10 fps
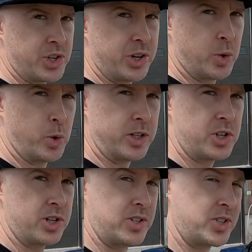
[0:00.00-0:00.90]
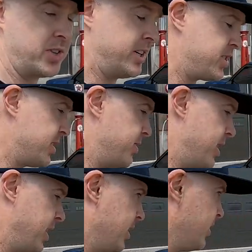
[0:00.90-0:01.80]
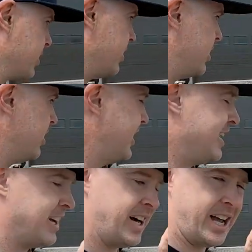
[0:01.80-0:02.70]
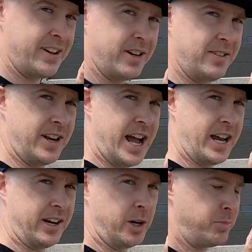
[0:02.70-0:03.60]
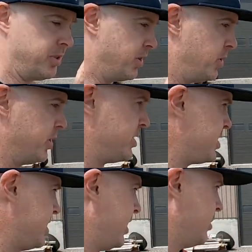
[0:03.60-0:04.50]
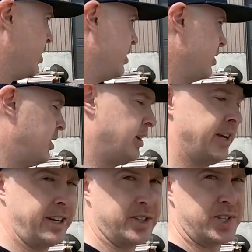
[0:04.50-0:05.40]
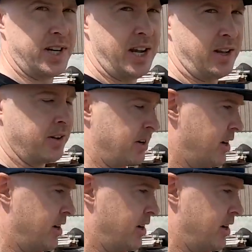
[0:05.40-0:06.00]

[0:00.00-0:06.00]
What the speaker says: sure which struts are running in the car. I haven't even had it up on the hoist yet. All I can say, the